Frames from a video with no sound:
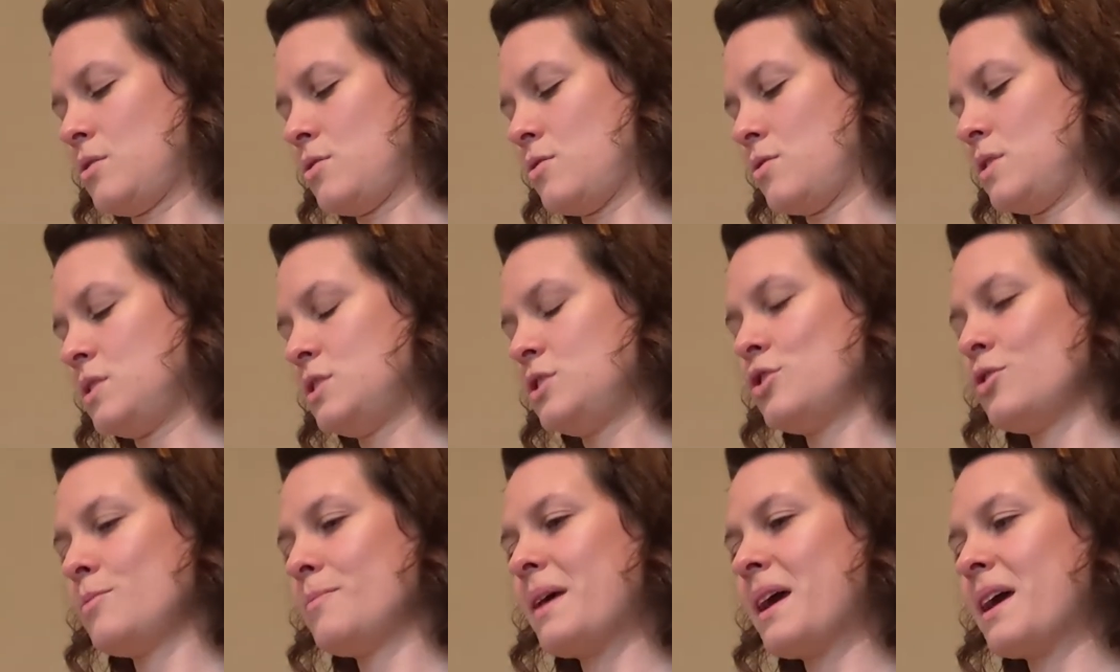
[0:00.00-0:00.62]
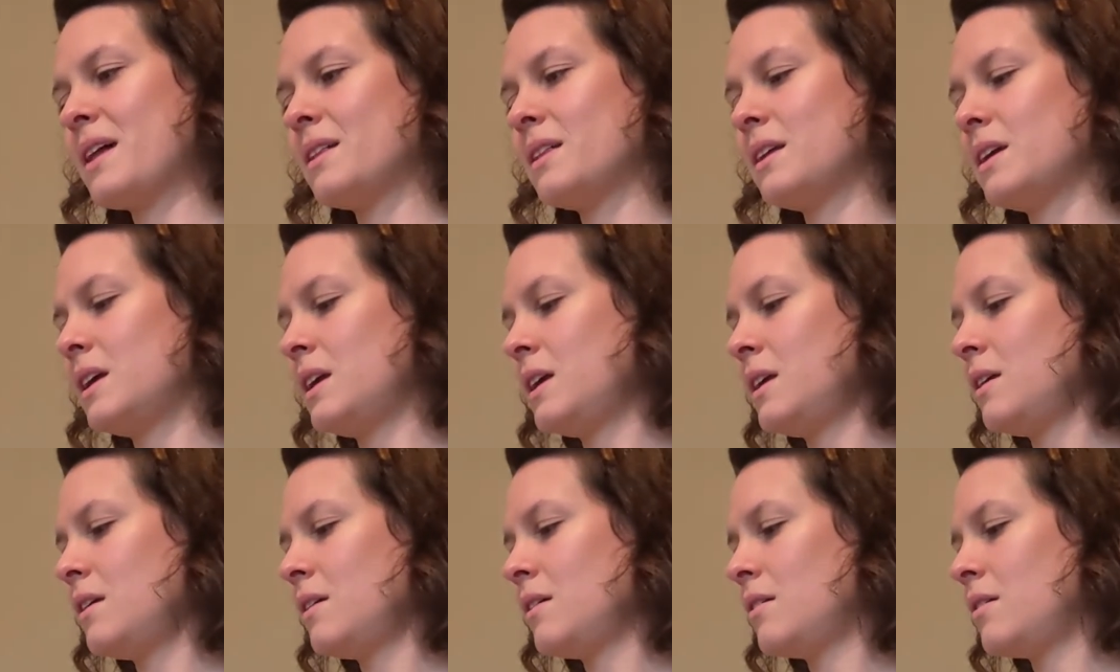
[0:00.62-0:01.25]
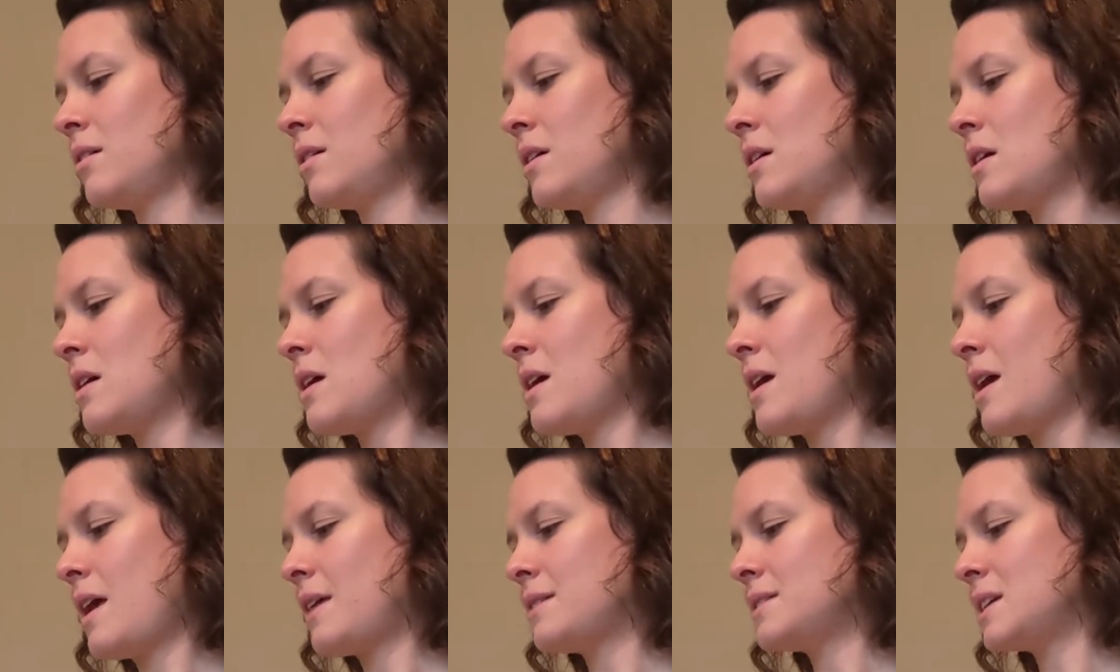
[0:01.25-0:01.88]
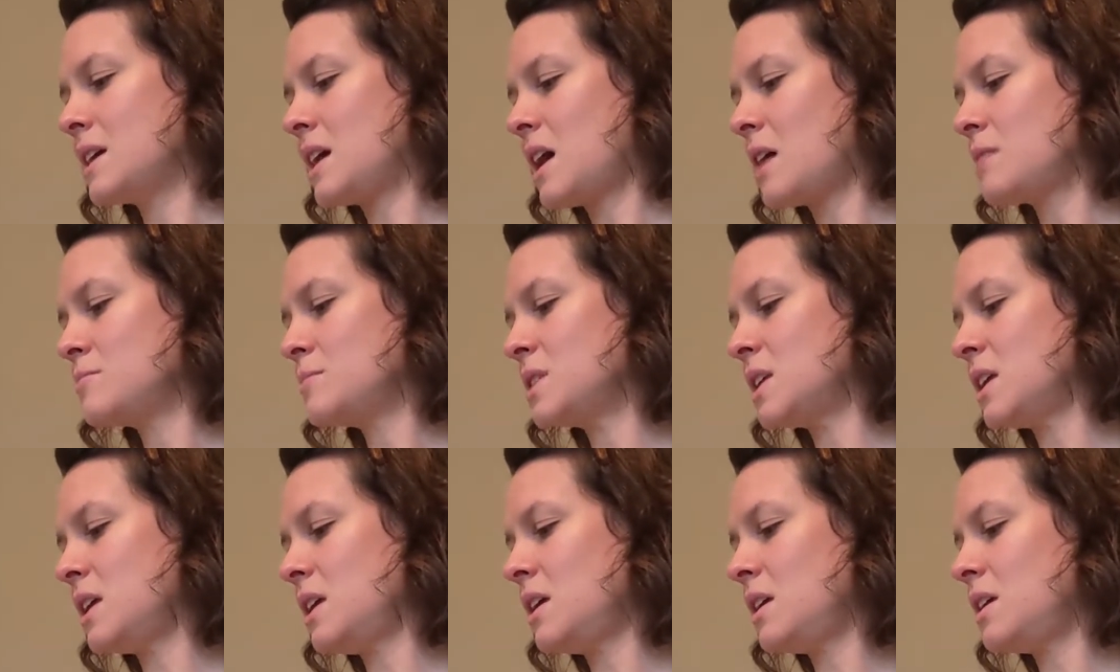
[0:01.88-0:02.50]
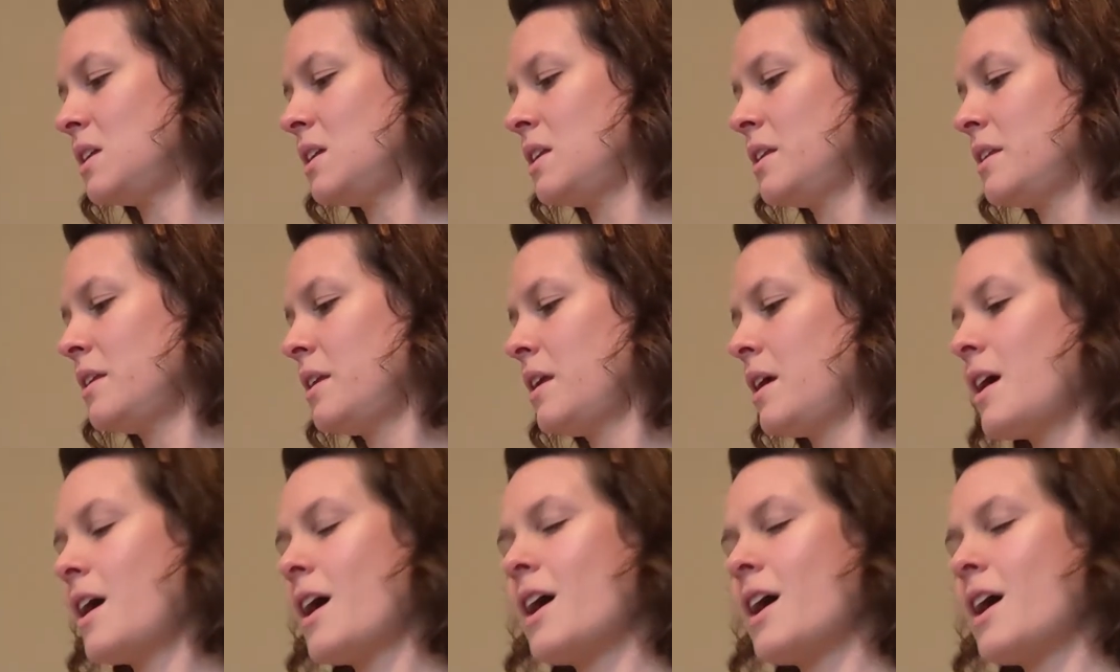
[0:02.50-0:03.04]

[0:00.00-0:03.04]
Notice your belly as it comes in